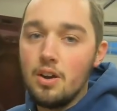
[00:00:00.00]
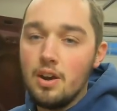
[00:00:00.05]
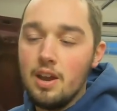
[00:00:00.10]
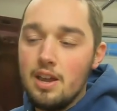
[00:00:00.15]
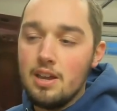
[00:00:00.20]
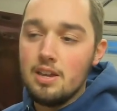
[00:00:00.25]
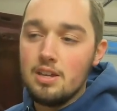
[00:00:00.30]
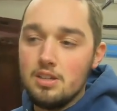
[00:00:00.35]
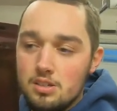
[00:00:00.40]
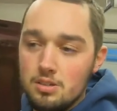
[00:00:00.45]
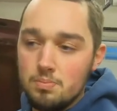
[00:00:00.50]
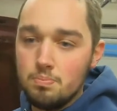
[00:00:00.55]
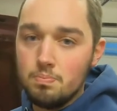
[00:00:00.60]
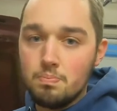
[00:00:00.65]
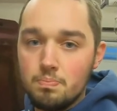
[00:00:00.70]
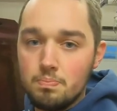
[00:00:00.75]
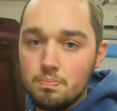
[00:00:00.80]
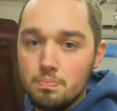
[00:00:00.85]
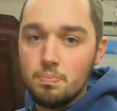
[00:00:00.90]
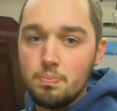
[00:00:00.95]
has
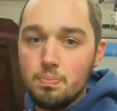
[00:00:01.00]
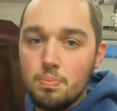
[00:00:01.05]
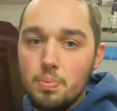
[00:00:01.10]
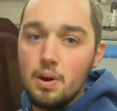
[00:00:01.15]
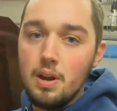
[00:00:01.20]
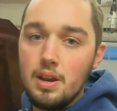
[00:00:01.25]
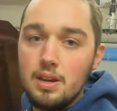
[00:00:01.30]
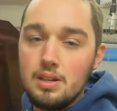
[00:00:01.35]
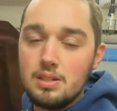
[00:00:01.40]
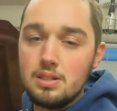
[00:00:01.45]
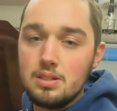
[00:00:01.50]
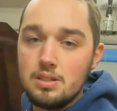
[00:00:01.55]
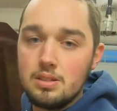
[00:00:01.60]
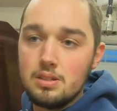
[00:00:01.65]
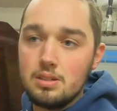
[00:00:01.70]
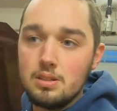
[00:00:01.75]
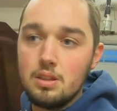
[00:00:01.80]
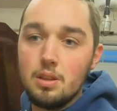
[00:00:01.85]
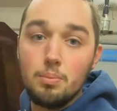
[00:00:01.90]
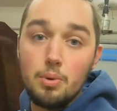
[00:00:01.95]
brakes,
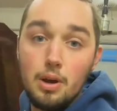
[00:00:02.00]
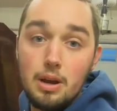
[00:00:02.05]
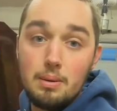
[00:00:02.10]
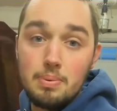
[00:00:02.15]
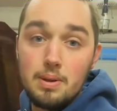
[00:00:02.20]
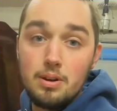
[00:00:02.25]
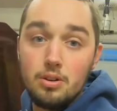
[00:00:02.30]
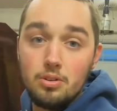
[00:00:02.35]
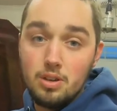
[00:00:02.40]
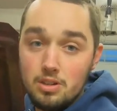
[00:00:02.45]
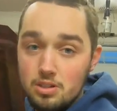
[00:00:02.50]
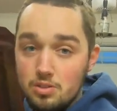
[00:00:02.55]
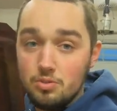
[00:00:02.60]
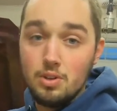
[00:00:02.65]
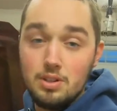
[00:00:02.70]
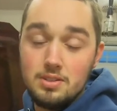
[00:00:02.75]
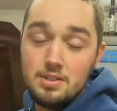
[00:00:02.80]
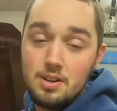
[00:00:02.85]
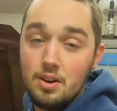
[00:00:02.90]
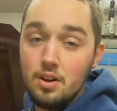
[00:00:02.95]
the brake pedal doesn't
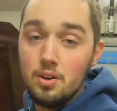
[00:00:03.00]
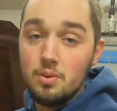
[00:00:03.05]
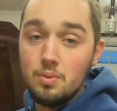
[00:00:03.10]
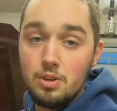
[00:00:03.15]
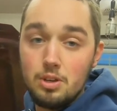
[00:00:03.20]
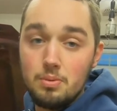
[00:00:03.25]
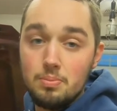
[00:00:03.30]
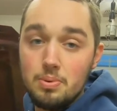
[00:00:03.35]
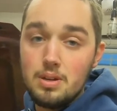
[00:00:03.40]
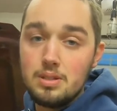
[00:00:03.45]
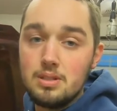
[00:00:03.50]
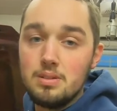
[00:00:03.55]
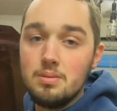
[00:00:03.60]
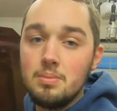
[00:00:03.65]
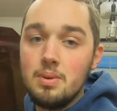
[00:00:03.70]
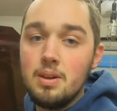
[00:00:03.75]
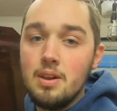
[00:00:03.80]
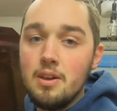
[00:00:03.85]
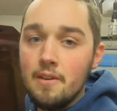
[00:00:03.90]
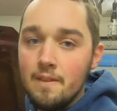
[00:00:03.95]
return when you press
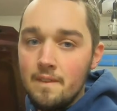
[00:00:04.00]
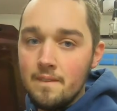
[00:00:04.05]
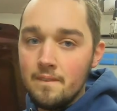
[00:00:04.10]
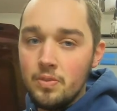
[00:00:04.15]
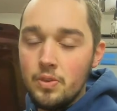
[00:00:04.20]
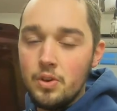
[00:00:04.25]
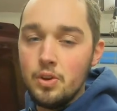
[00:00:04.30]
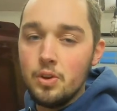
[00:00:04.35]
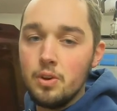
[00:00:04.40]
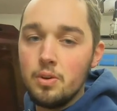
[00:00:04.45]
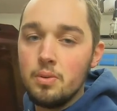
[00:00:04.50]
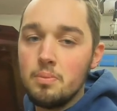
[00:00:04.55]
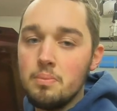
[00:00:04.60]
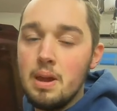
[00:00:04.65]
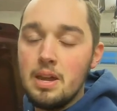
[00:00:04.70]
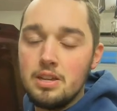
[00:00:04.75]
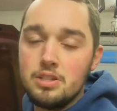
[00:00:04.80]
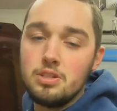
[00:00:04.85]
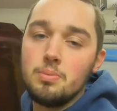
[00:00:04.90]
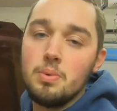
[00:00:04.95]
them, your
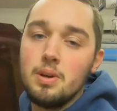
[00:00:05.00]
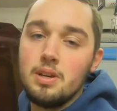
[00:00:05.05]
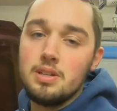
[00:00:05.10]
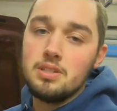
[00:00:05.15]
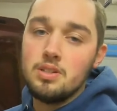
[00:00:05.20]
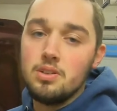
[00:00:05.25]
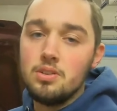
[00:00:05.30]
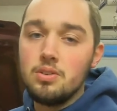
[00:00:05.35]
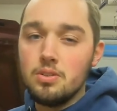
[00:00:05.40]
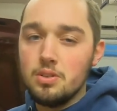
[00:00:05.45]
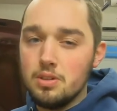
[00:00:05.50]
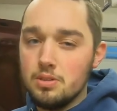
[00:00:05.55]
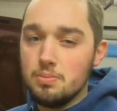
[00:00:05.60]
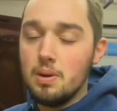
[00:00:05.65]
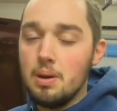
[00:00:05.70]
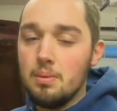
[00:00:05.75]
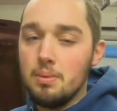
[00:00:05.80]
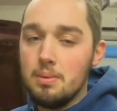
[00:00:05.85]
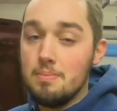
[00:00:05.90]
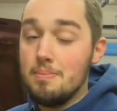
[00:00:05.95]
master brake cylinder is
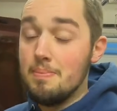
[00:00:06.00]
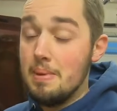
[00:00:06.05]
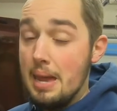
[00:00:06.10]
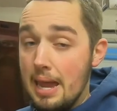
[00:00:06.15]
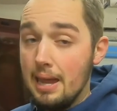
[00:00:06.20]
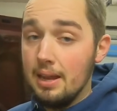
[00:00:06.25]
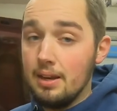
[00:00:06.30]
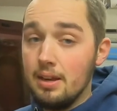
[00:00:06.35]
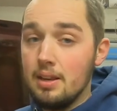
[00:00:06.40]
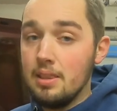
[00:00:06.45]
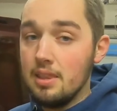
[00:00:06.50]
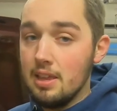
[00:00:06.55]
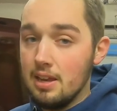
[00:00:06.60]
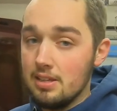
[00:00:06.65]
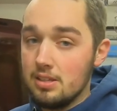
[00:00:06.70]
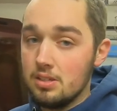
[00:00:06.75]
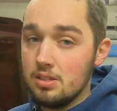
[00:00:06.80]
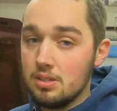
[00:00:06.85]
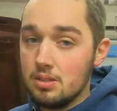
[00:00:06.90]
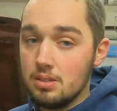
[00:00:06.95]
probably bad.
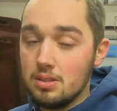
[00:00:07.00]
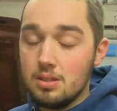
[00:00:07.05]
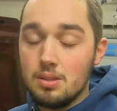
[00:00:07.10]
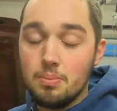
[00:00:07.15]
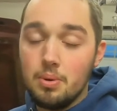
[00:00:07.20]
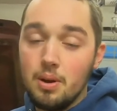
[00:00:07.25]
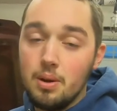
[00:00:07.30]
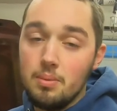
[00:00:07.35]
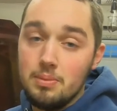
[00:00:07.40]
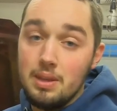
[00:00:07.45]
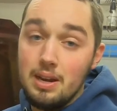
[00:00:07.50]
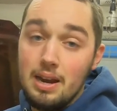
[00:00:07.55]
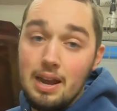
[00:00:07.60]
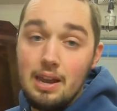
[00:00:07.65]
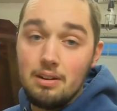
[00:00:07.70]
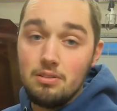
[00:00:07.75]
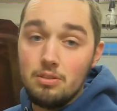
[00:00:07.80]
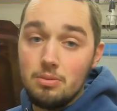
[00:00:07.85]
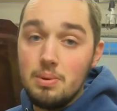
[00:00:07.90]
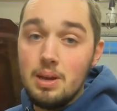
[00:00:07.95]
That's the problem that I
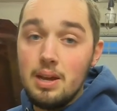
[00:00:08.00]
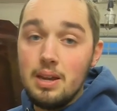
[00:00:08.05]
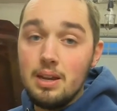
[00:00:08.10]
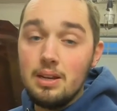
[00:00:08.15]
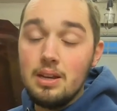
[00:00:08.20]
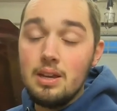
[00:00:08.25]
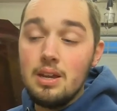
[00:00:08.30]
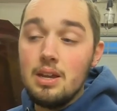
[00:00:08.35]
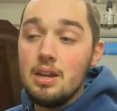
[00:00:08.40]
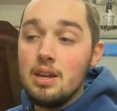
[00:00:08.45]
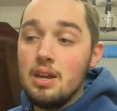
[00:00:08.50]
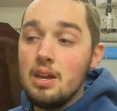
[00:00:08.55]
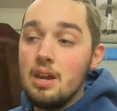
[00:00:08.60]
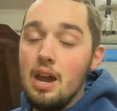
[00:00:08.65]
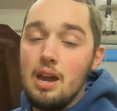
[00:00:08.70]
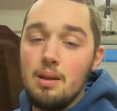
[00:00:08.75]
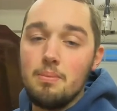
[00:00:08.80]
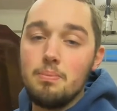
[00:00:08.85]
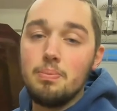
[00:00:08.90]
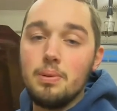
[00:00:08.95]
had with mine.
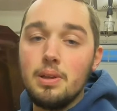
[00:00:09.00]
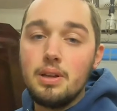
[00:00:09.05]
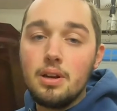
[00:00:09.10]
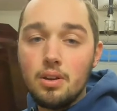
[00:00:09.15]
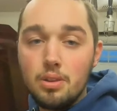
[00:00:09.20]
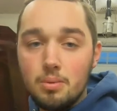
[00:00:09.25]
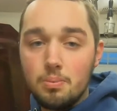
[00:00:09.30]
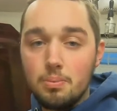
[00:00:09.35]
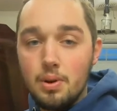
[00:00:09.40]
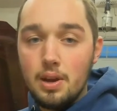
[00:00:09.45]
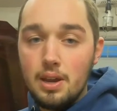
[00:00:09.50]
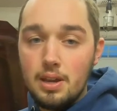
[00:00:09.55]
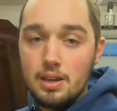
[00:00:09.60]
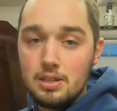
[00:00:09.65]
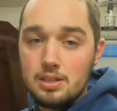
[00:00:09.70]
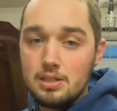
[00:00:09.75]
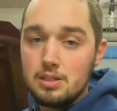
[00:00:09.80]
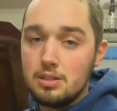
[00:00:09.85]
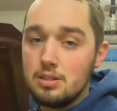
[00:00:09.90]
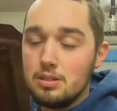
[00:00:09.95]
I bled all the
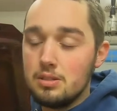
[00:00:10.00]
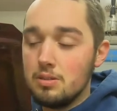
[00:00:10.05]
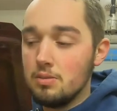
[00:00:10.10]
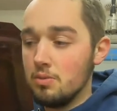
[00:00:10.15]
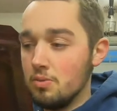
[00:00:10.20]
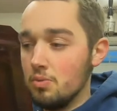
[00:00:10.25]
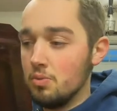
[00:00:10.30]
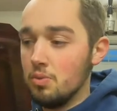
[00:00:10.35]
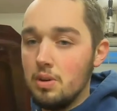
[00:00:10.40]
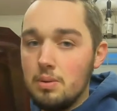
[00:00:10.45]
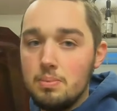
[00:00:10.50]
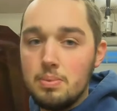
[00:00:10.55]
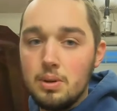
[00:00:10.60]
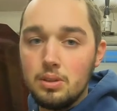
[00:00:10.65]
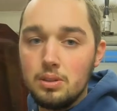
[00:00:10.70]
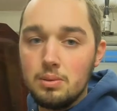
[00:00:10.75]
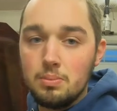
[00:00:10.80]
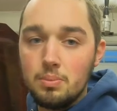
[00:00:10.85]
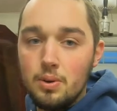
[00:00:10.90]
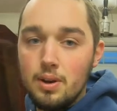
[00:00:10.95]
brakes, rebuilt
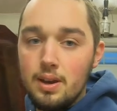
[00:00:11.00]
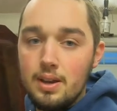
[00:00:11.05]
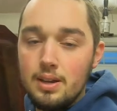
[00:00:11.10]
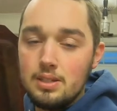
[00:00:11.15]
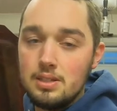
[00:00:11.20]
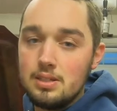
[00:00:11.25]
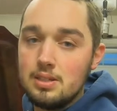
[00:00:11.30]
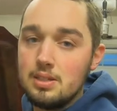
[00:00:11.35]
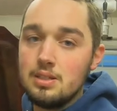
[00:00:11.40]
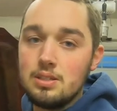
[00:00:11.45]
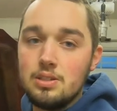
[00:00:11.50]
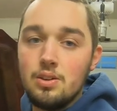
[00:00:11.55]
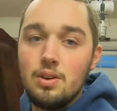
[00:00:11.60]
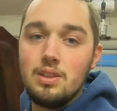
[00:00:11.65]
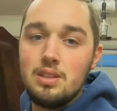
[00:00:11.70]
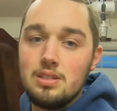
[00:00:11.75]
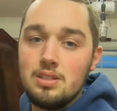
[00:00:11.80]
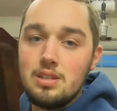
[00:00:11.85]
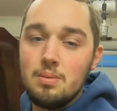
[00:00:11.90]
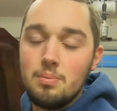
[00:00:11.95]
the brakes, still had
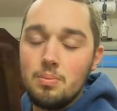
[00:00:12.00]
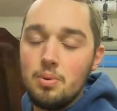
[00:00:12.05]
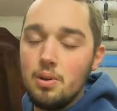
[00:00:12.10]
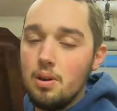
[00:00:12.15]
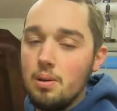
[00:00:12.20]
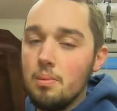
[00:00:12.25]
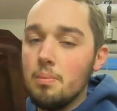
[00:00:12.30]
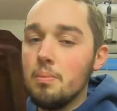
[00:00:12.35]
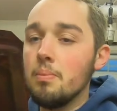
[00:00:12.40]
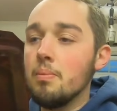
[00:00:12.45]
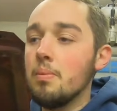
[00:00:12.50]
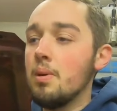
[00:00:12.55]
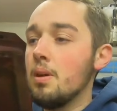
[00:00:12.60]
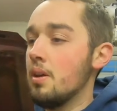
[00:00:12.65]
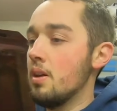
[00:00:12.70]
the same problem,